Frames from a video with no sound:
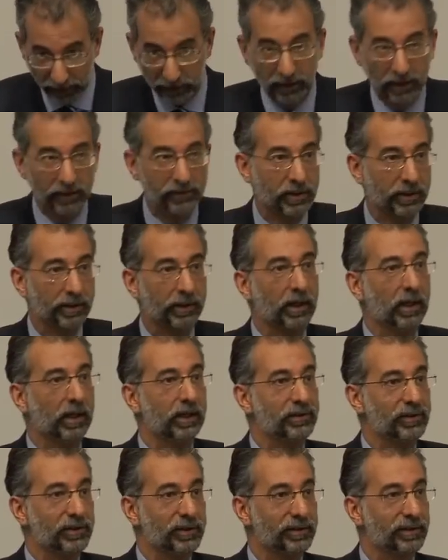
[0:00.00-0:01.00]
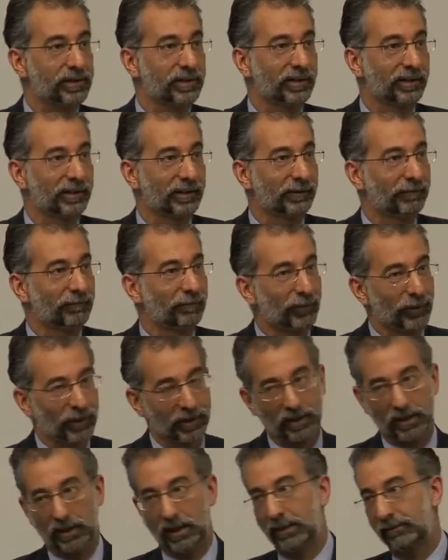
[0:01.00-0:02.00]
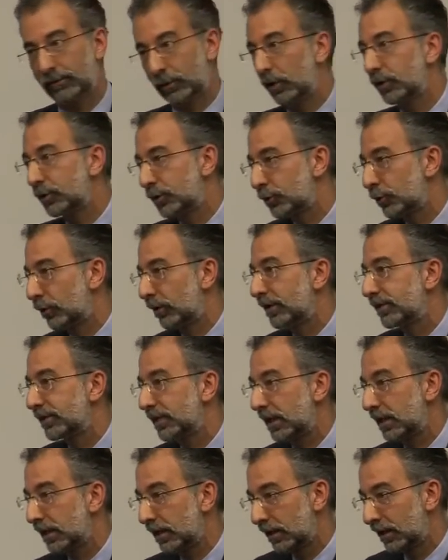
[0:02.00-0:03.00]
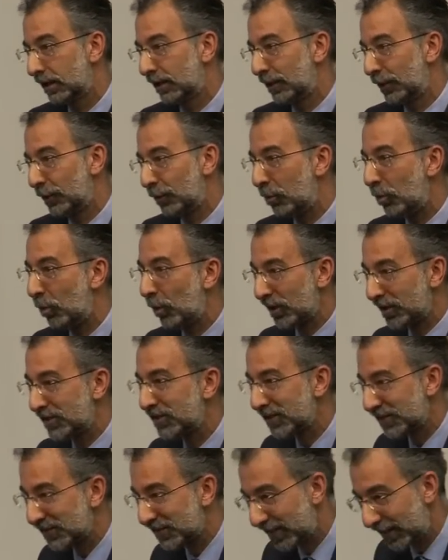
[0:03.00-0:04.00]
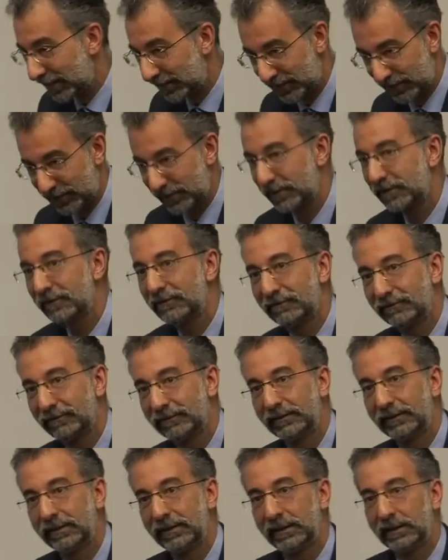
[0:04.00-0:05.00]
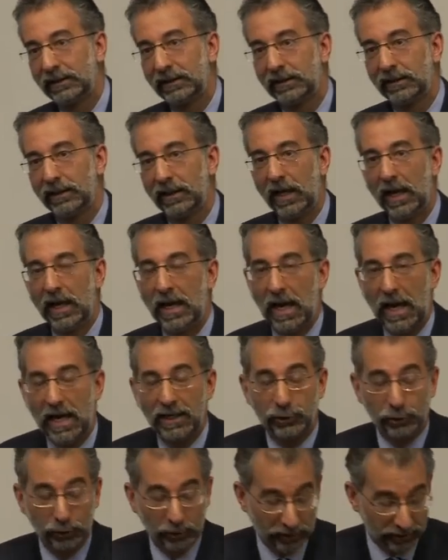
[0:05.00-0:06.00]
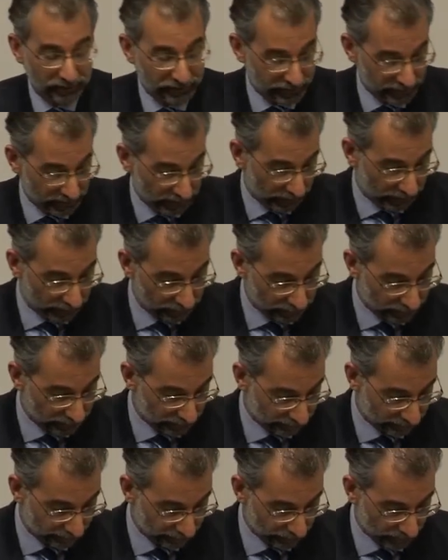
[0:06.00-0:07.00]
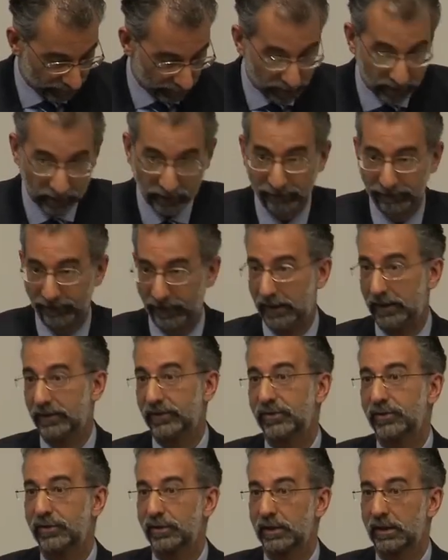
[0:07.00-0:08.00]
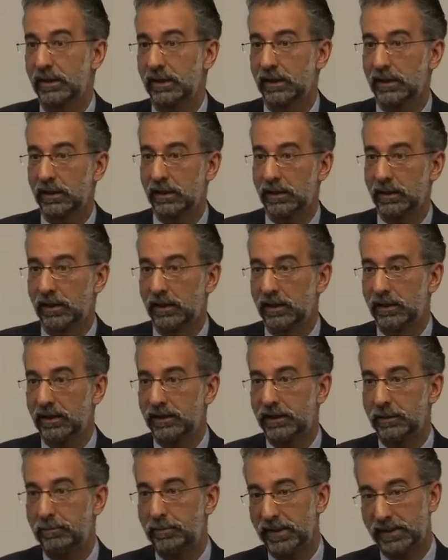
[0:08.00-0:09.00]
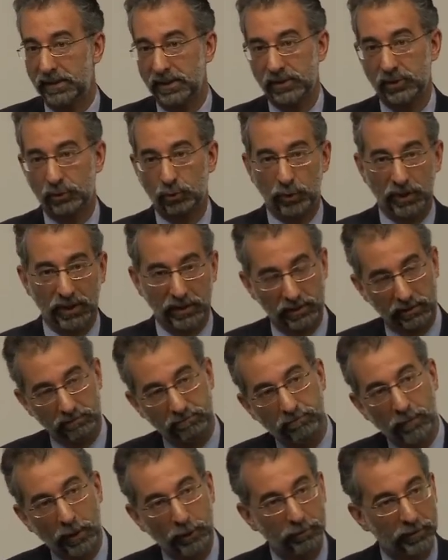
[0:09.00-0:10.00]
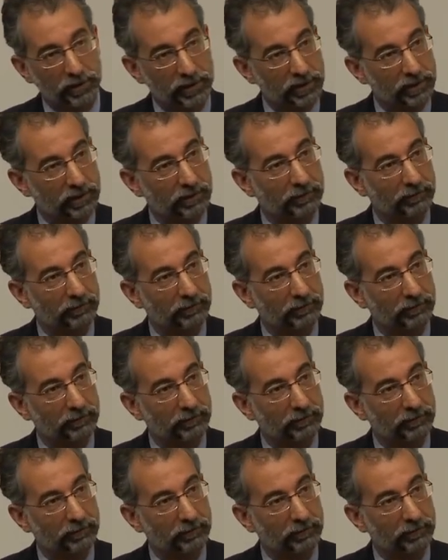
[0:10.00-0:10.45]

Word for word: done those other cases, I've gone to Doreen and said, what a success. Uh, and you could see in her face the bittersweet moment.